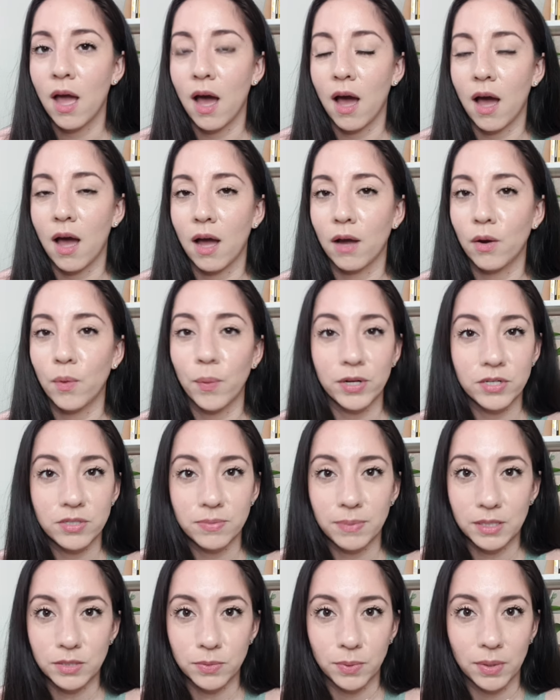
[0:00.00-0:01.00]
uh, going to
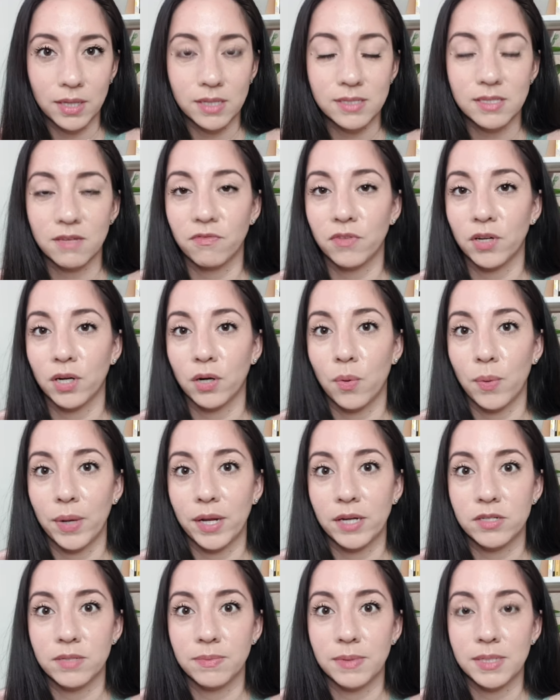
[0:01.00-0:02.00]
be doing this, if they're
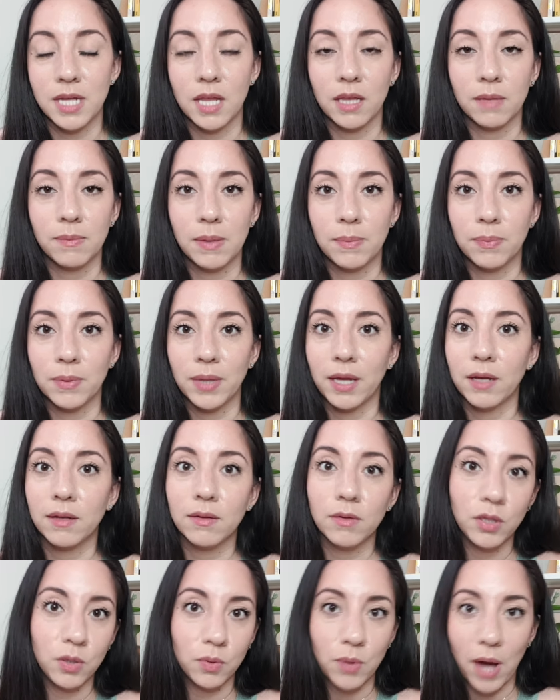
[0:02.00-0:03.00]
going to be telling people like
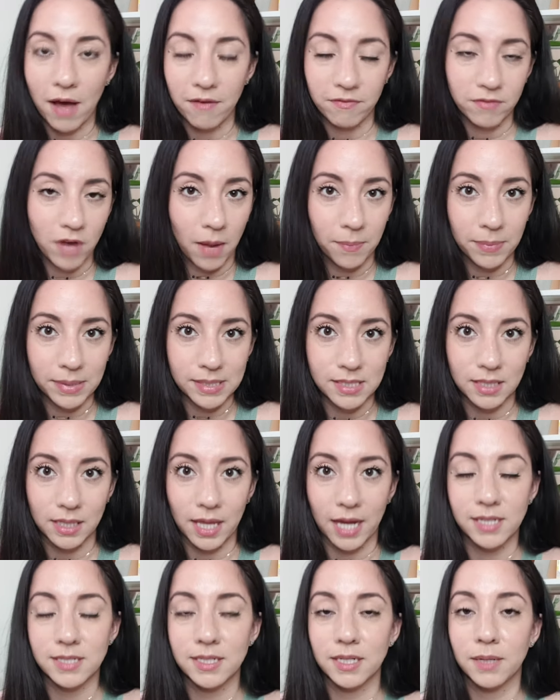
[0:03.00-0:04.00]
you have not been
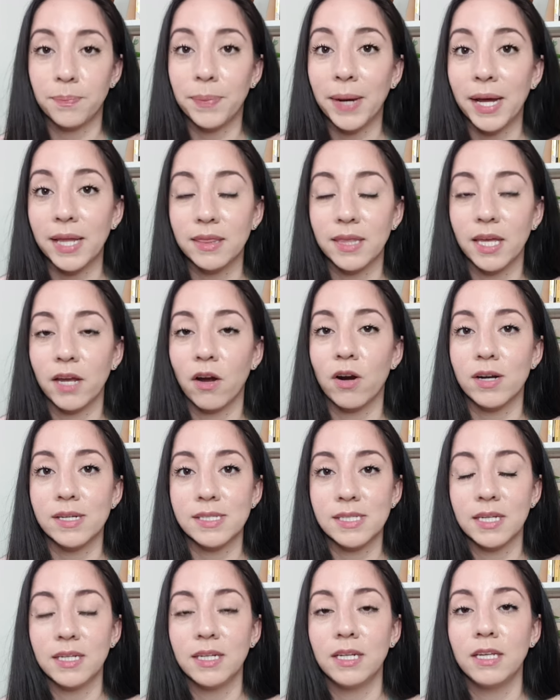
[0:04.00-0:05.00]
selected, but they are
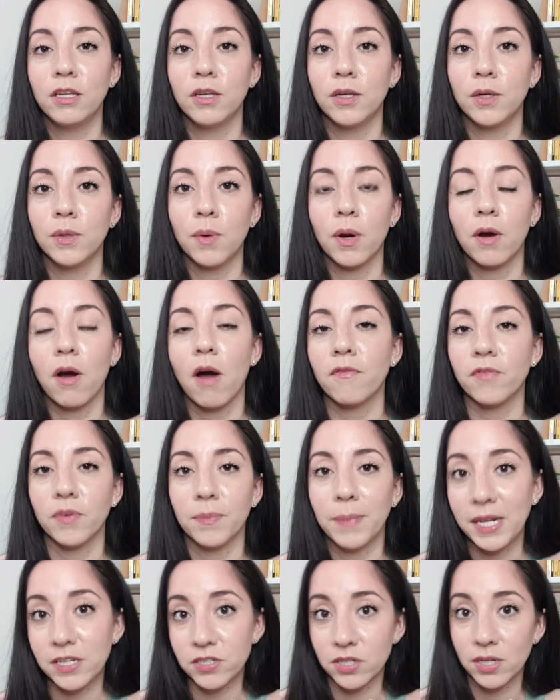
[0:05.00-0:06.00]
sending you a
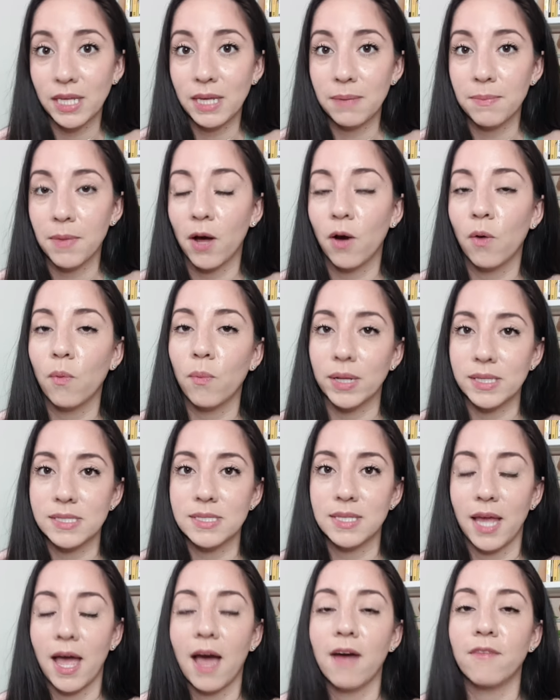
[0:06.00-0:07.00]
confirmation email once
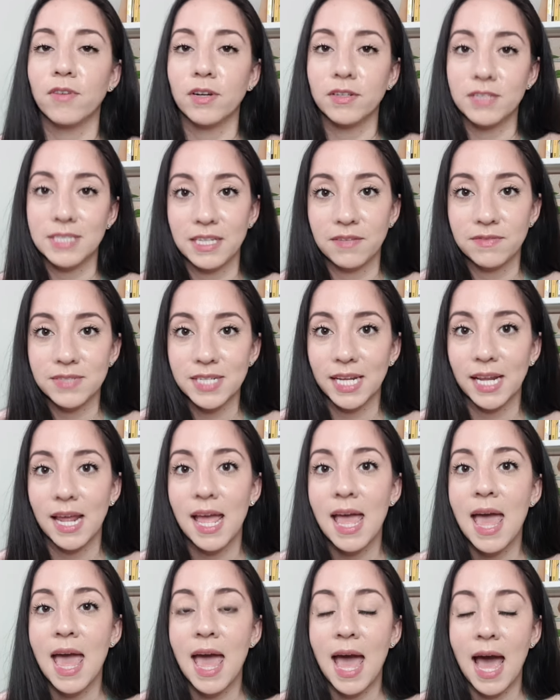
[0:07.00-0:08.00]
they have received it.
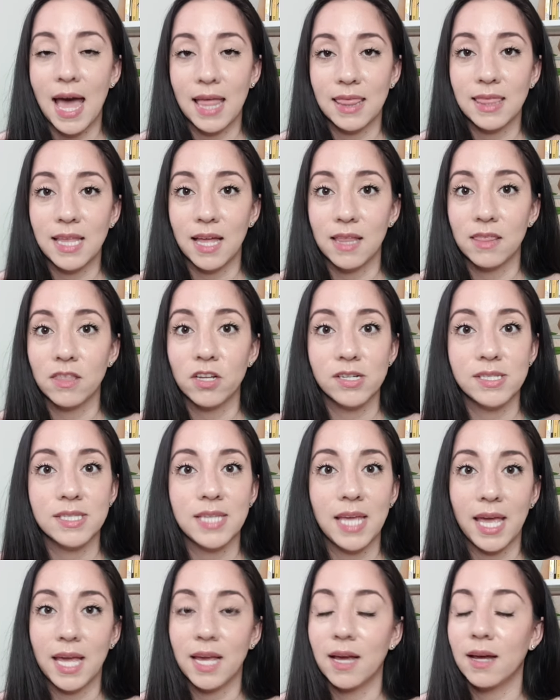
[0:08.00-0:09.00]
And then they're
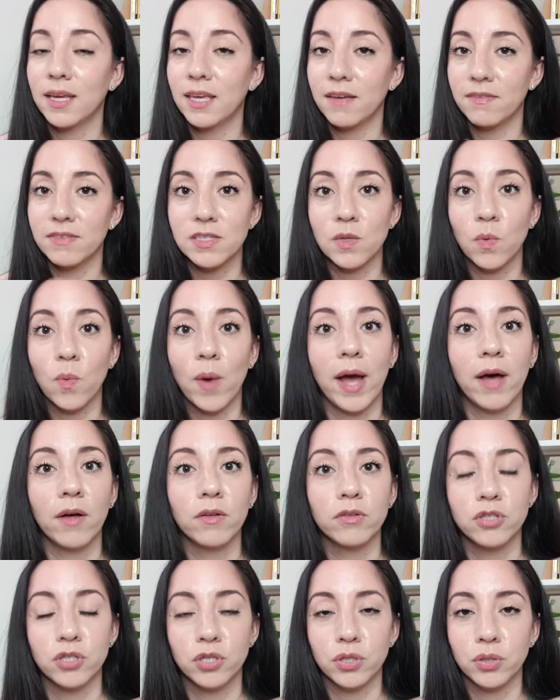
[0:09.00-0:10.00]
saying, give us a while
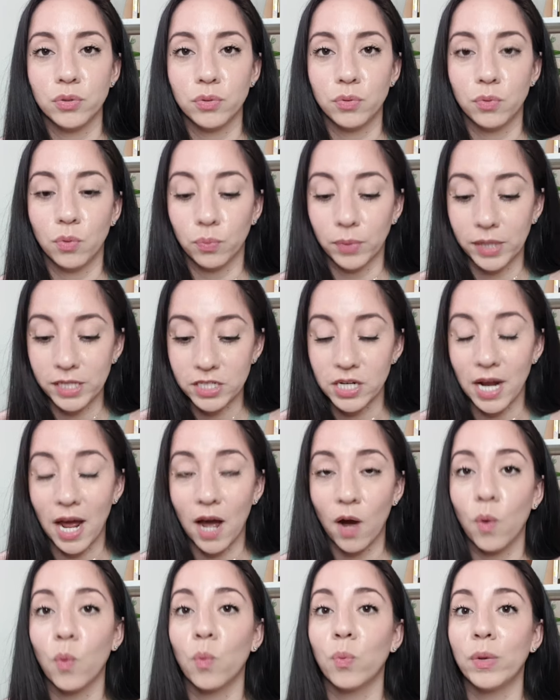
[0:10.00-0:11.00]
to reach
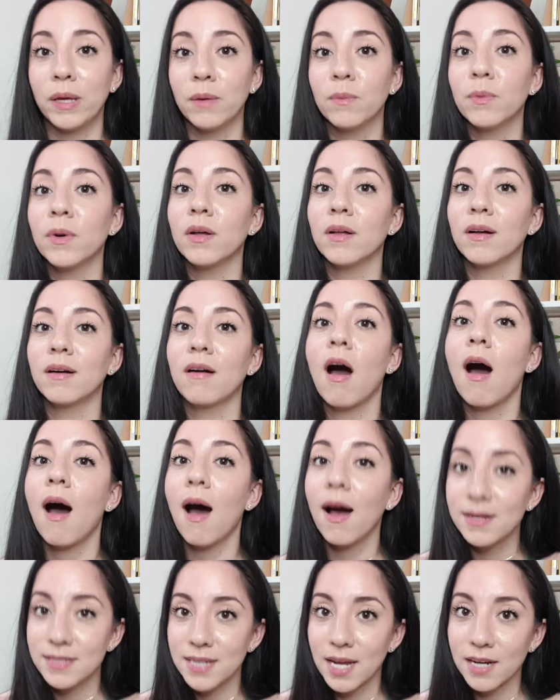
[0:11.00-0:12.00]
out. We will
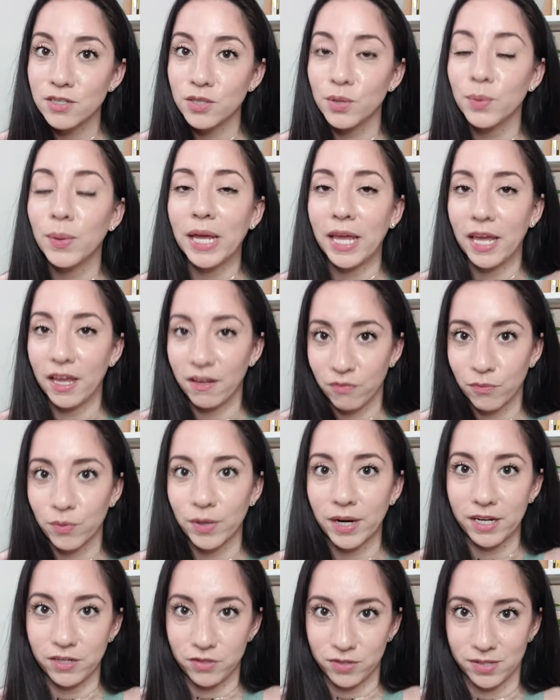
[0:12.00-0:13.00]
contact you if
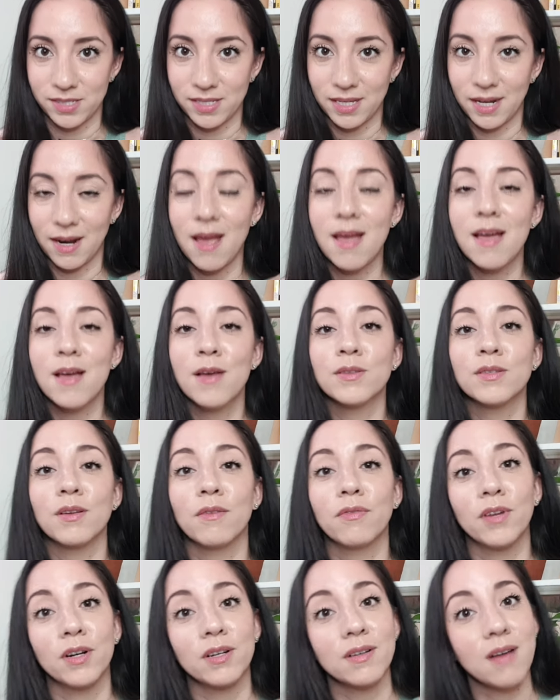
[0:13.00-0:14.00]
we're interested. So
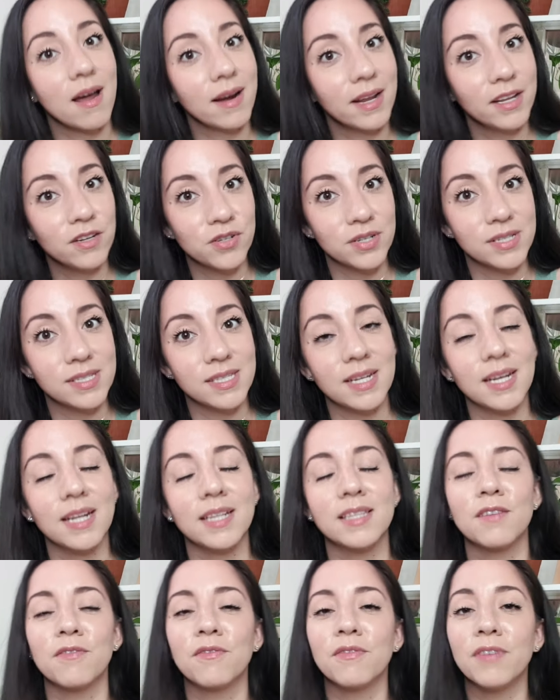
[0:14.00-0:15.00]
if they're not interested,
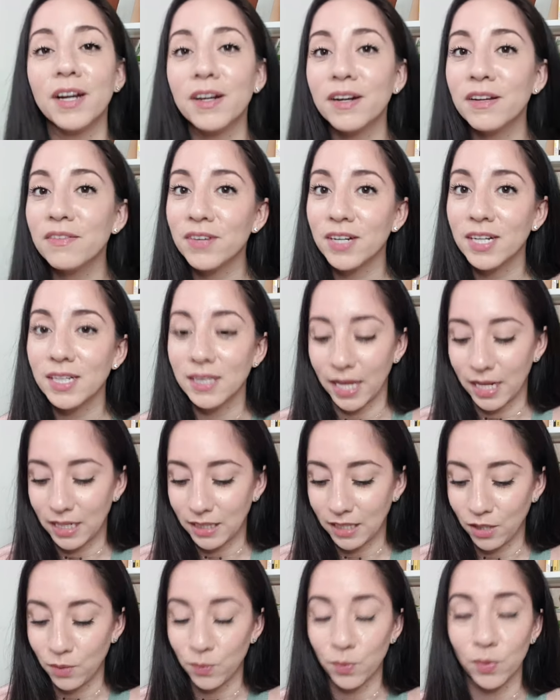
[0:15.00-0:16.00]
it's very, very
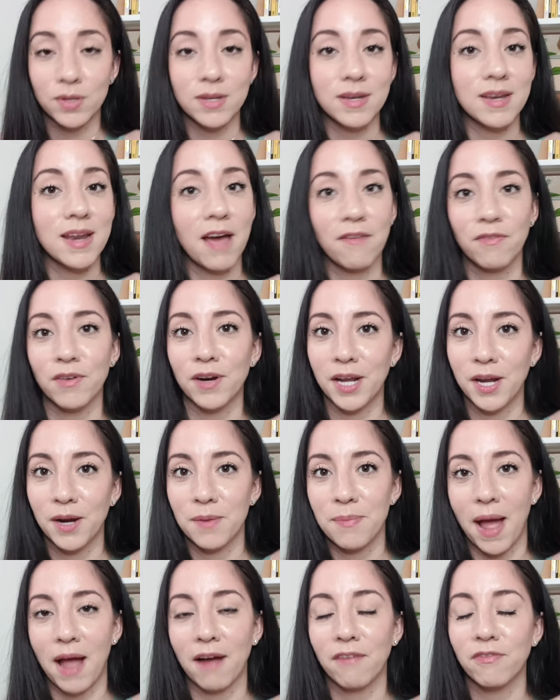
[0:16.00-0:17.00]
likely you will never hear
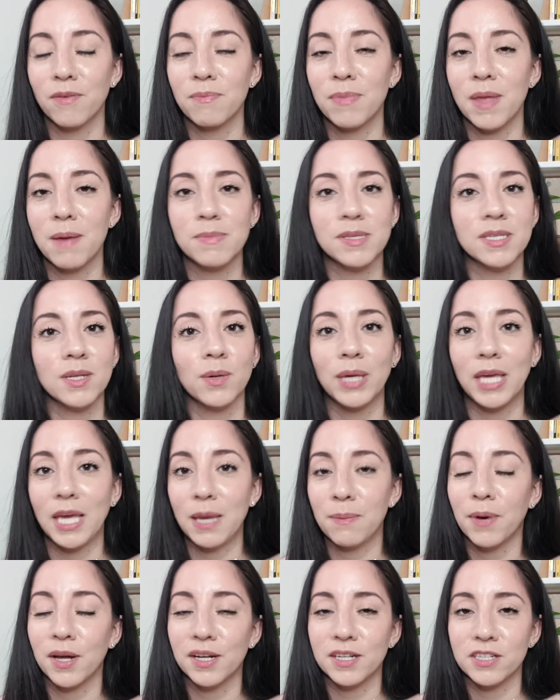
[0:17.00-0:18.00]
back from them. So
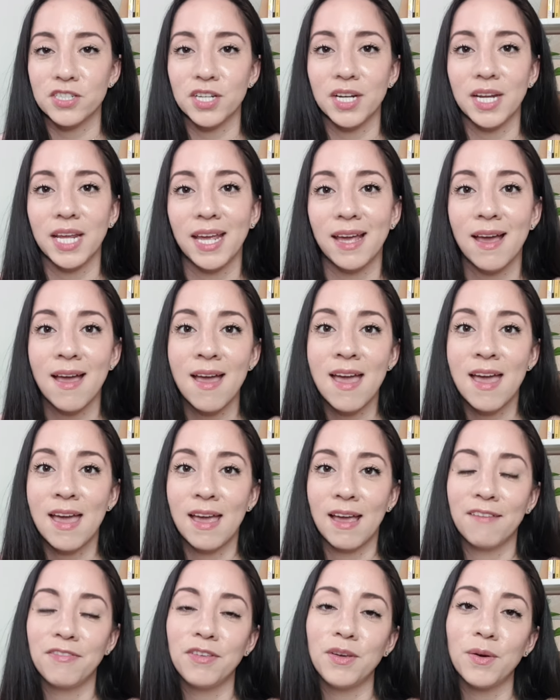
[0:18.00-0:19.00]
keep auditioning
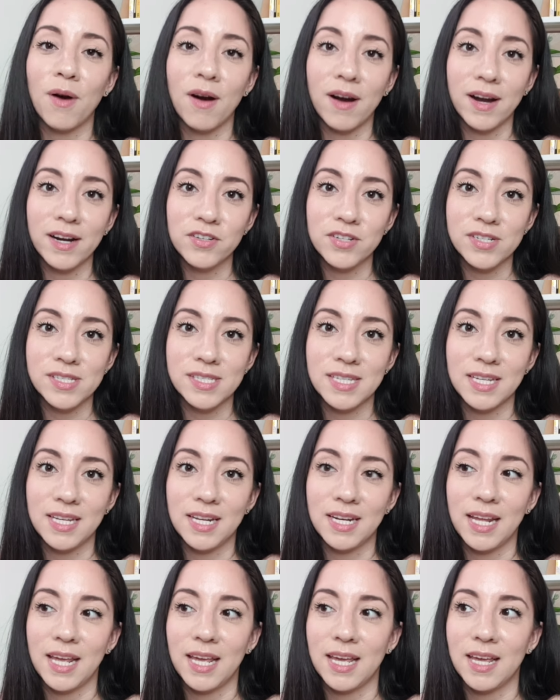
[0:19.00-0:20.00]
if you are
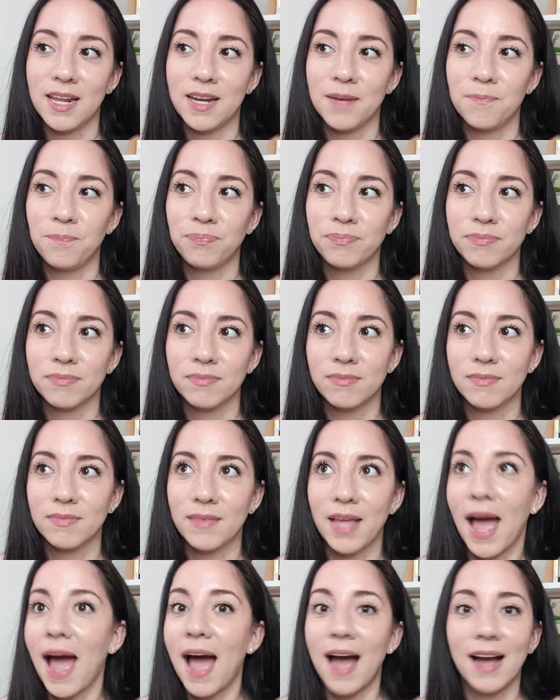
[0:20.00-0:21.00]
interested in
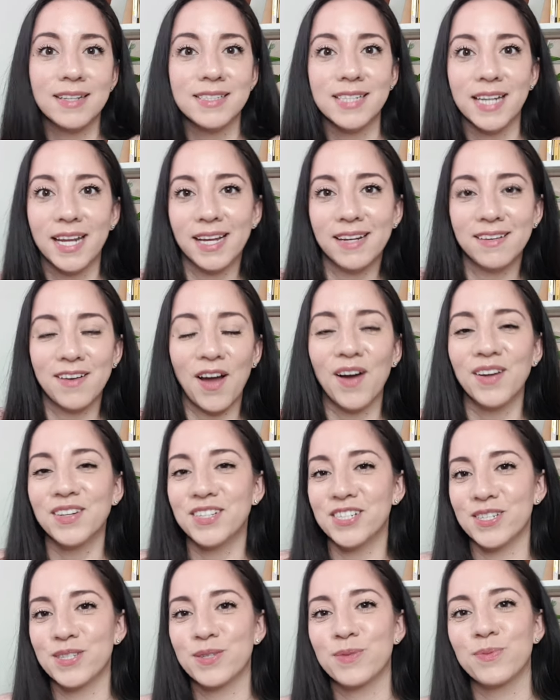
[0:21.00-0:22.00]
acting, not
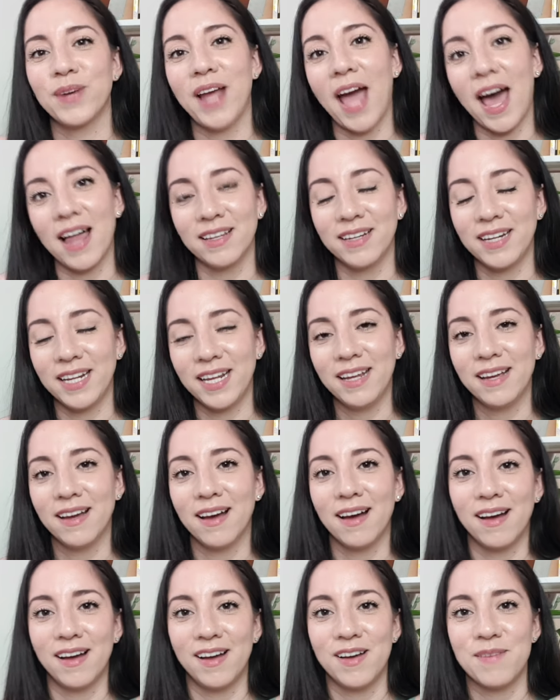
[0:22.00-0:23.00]
just reality.
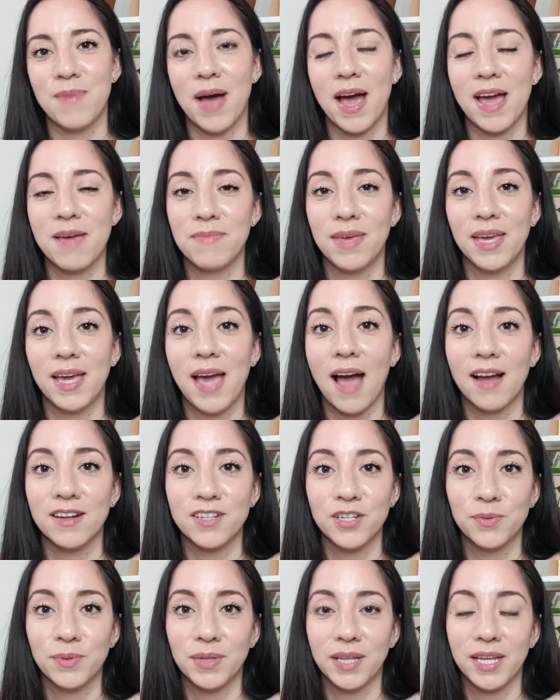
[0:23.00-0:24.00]
Um, I make
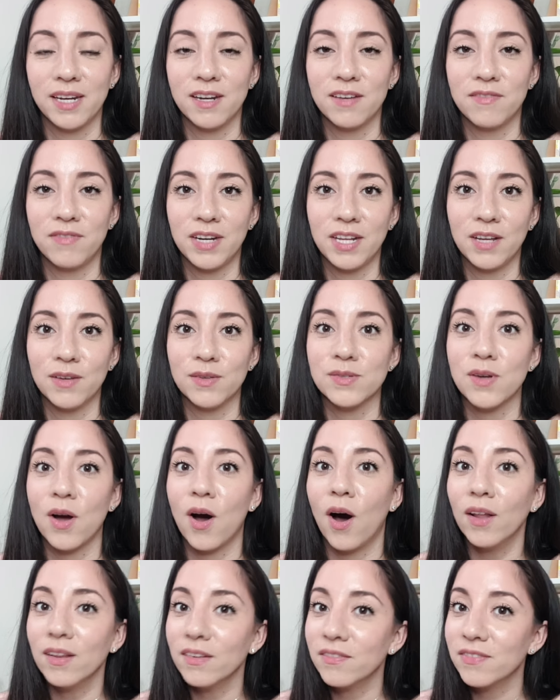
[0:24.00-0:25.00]
acting related videos
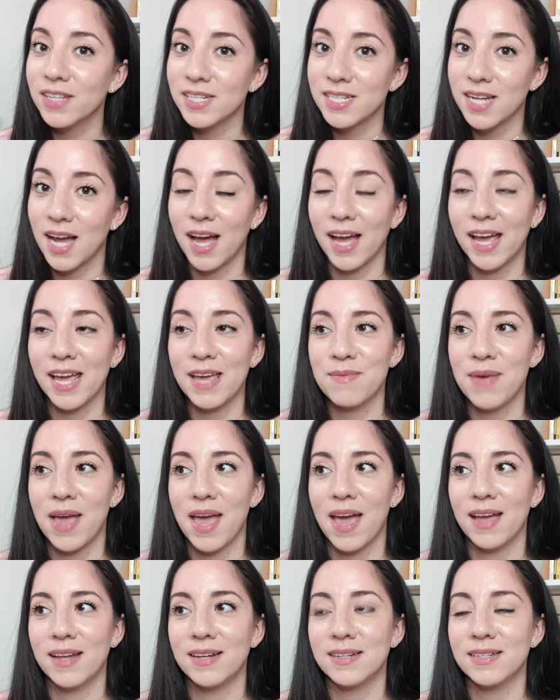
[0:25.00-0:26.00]
all of the time,
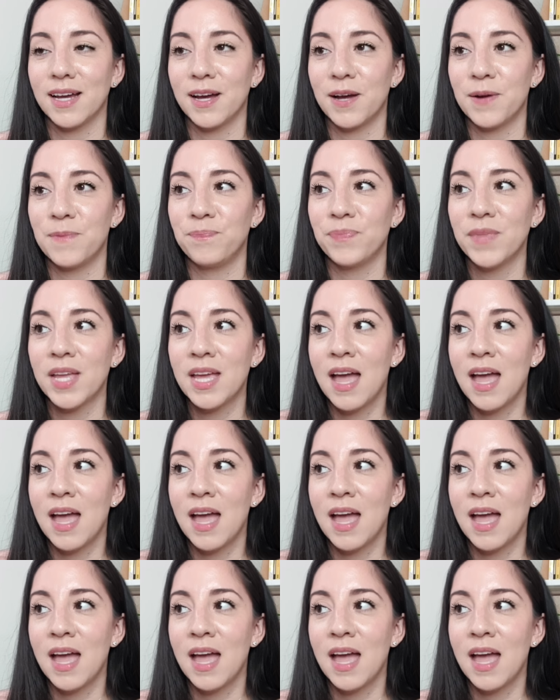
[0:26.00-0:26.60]
and um,